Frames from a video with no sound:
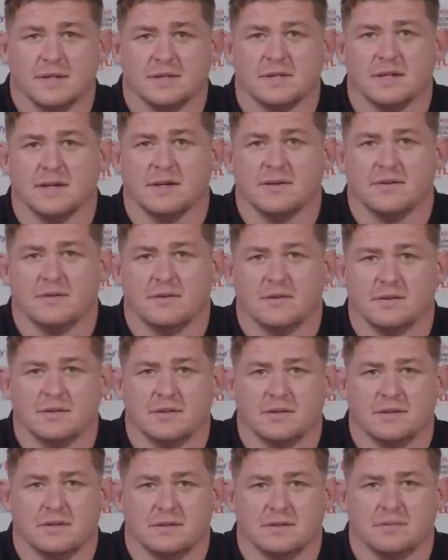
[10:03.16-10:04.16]
isn't it?
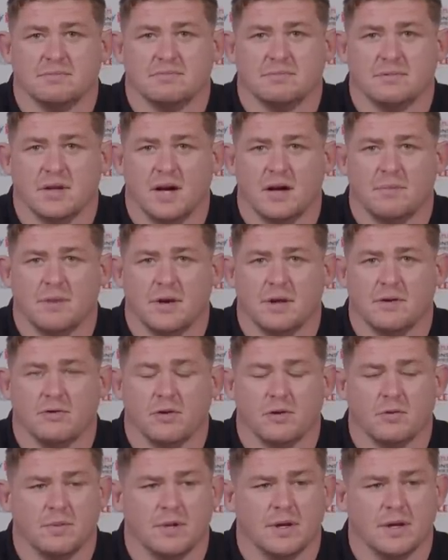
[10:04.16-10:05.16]
It's top end
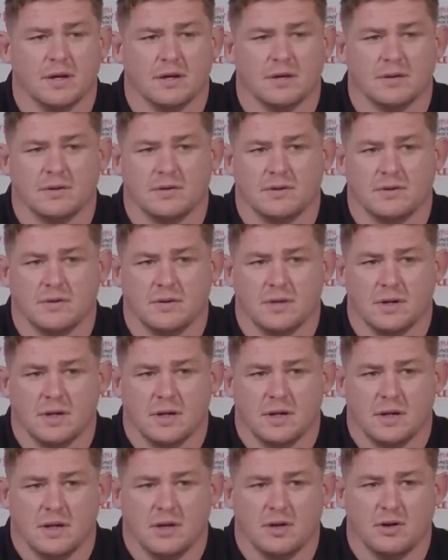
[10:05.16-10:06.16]
rugby, and you
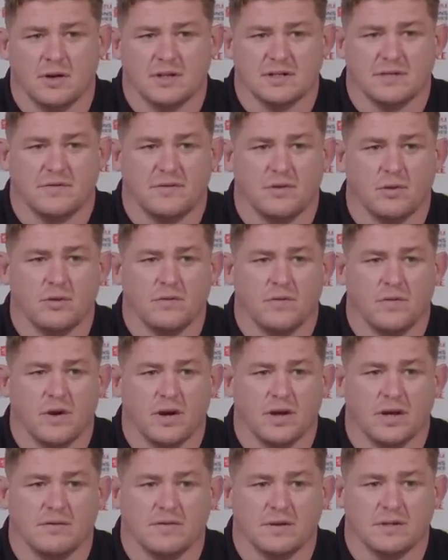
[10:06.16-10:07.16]
know, as a front
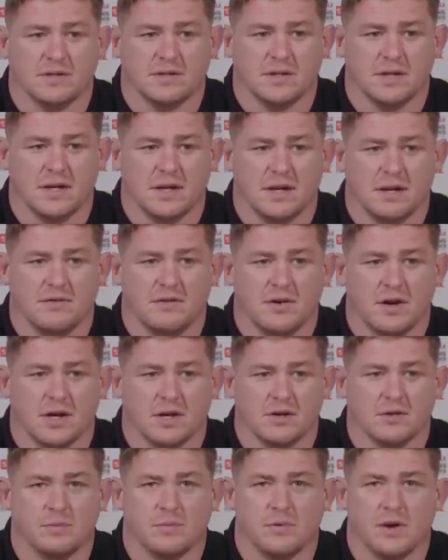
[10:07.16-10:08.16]
five, it's a, a
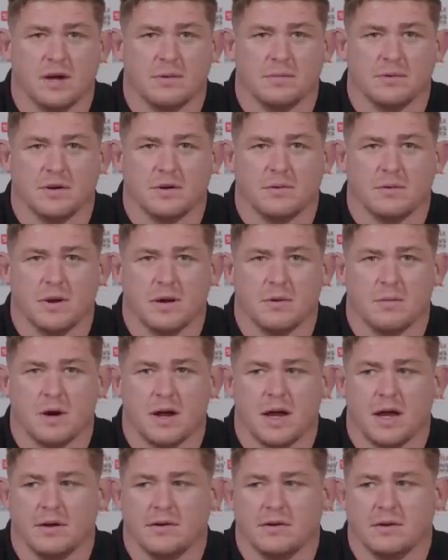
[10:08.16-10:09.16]
very good barometer where
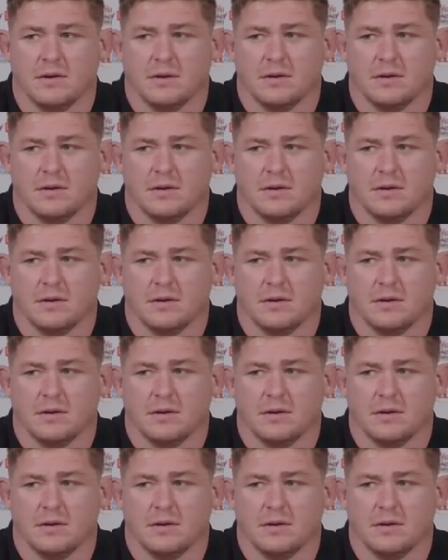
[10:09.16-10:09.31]
we're at.